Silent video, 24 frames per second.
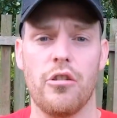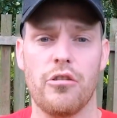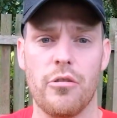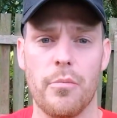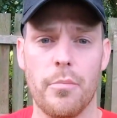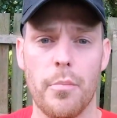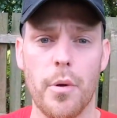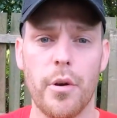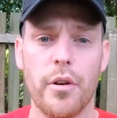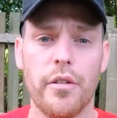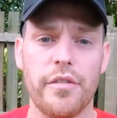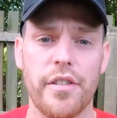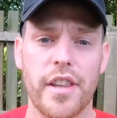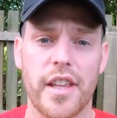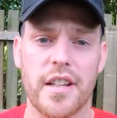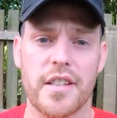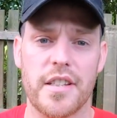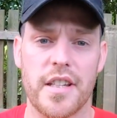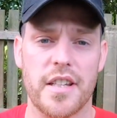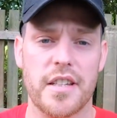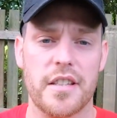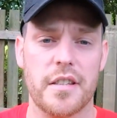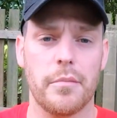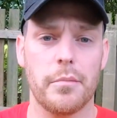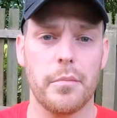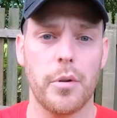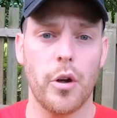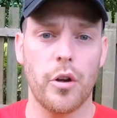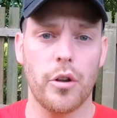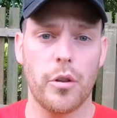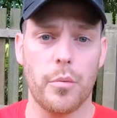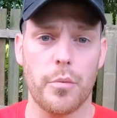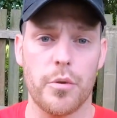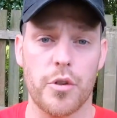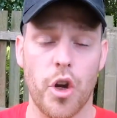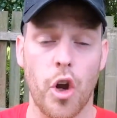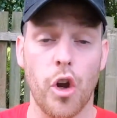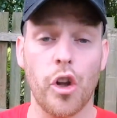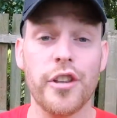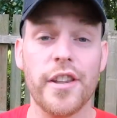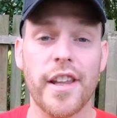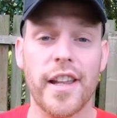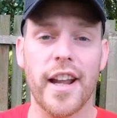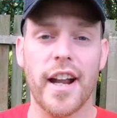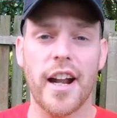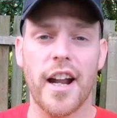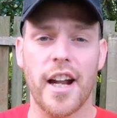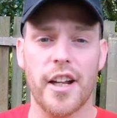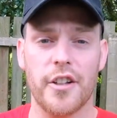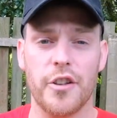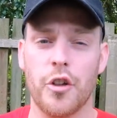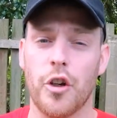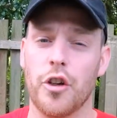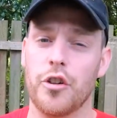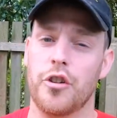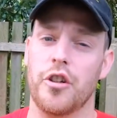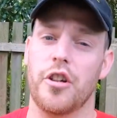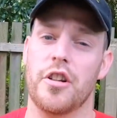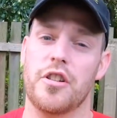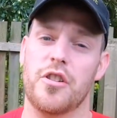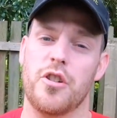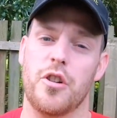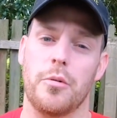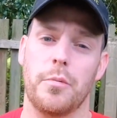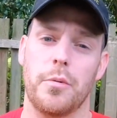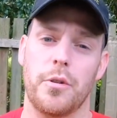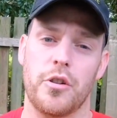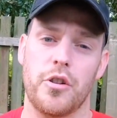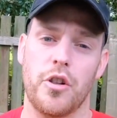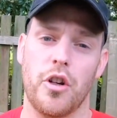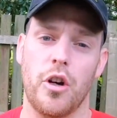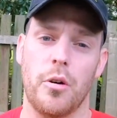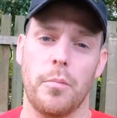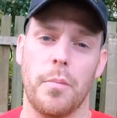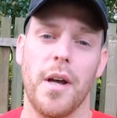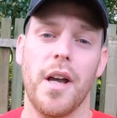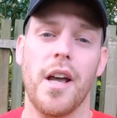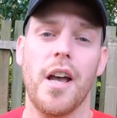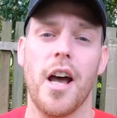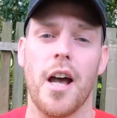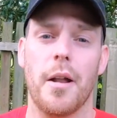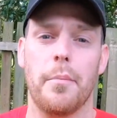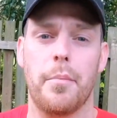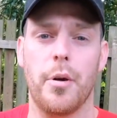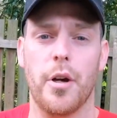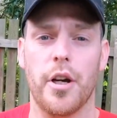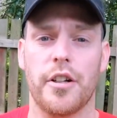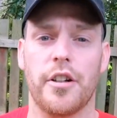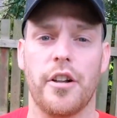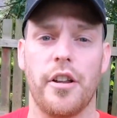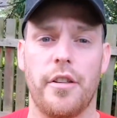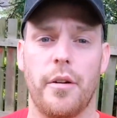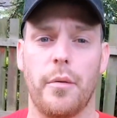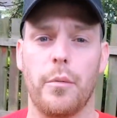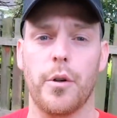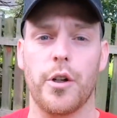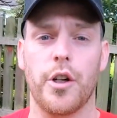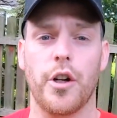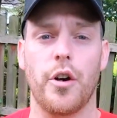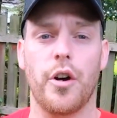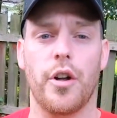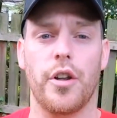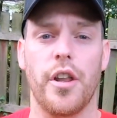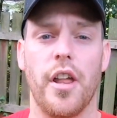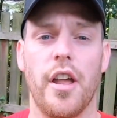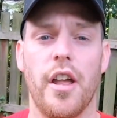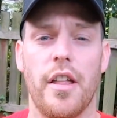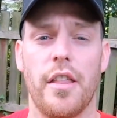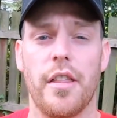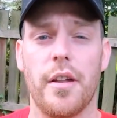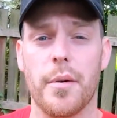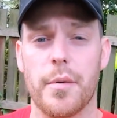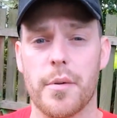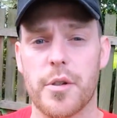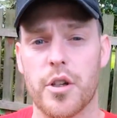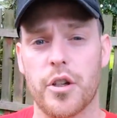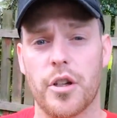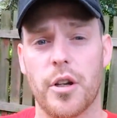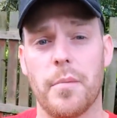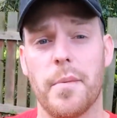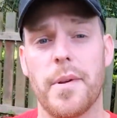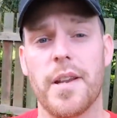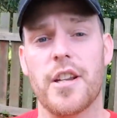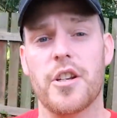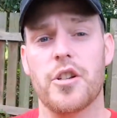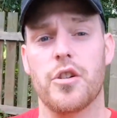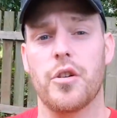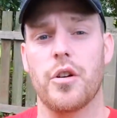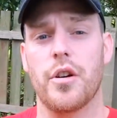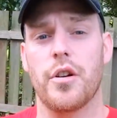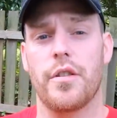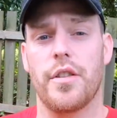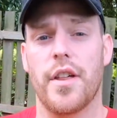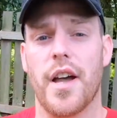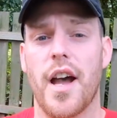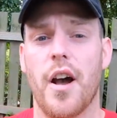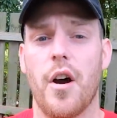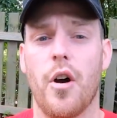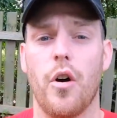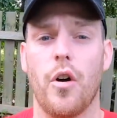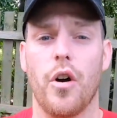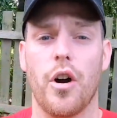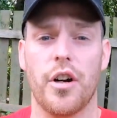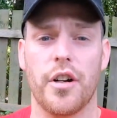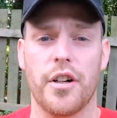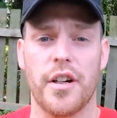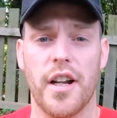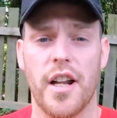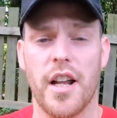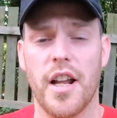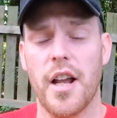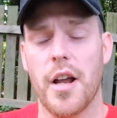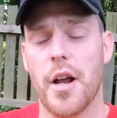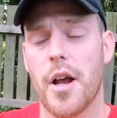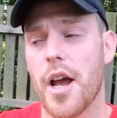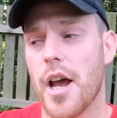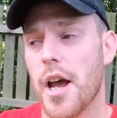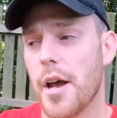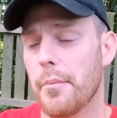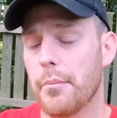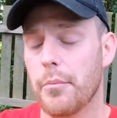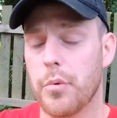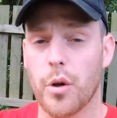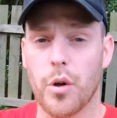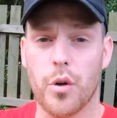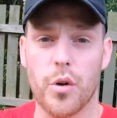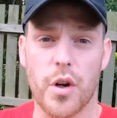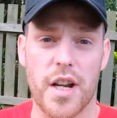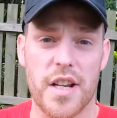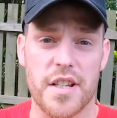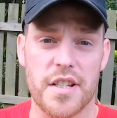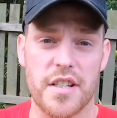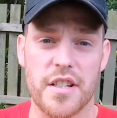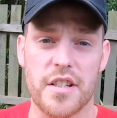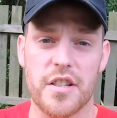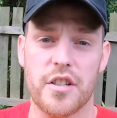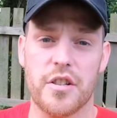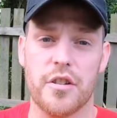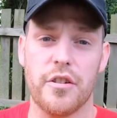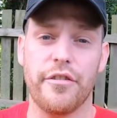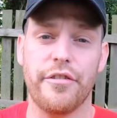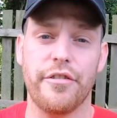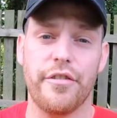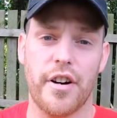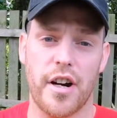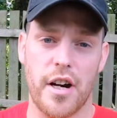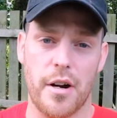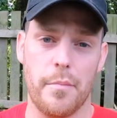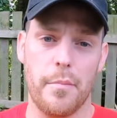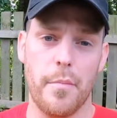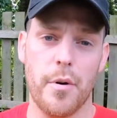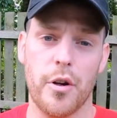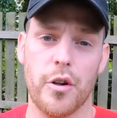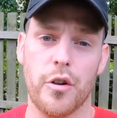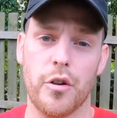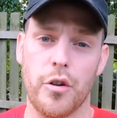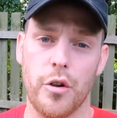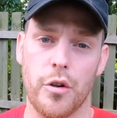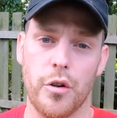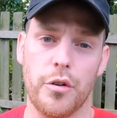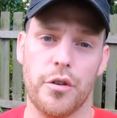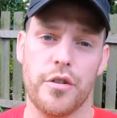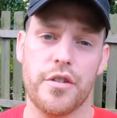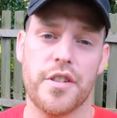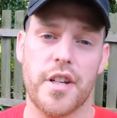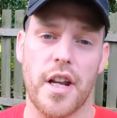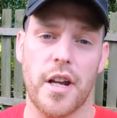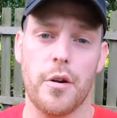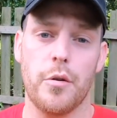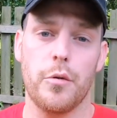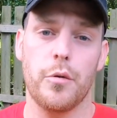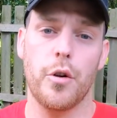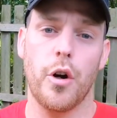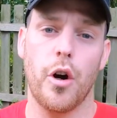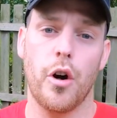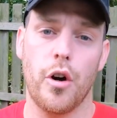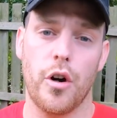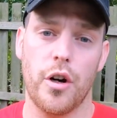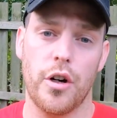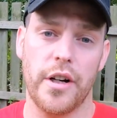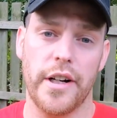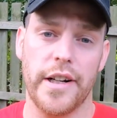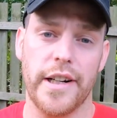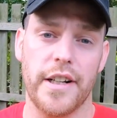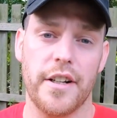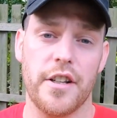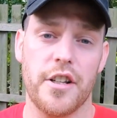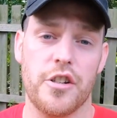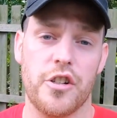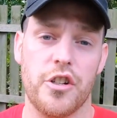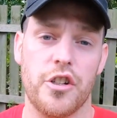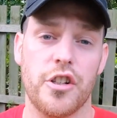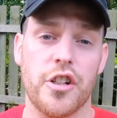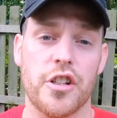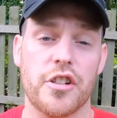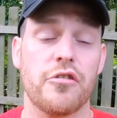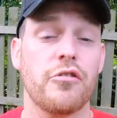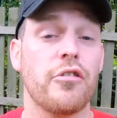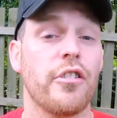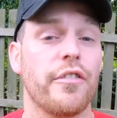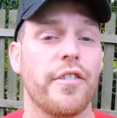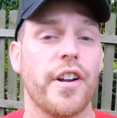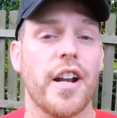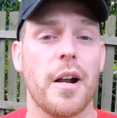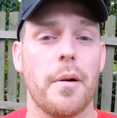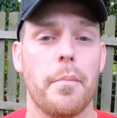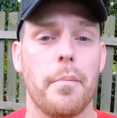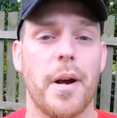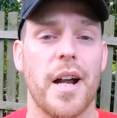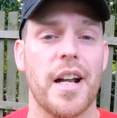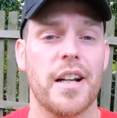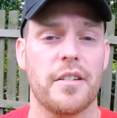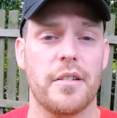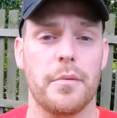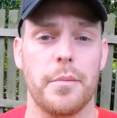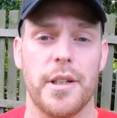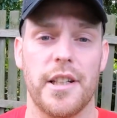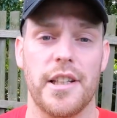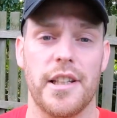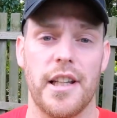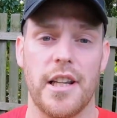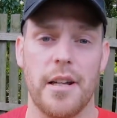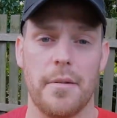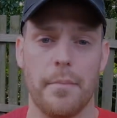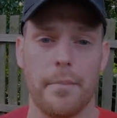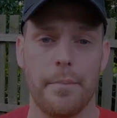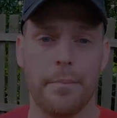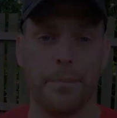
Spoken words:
remove the existing block that was on there and not doing a suitable job, and put another one on that was going to make sure that horn progresses to firm, good, sound horn, and she doesn't revert back to being lame.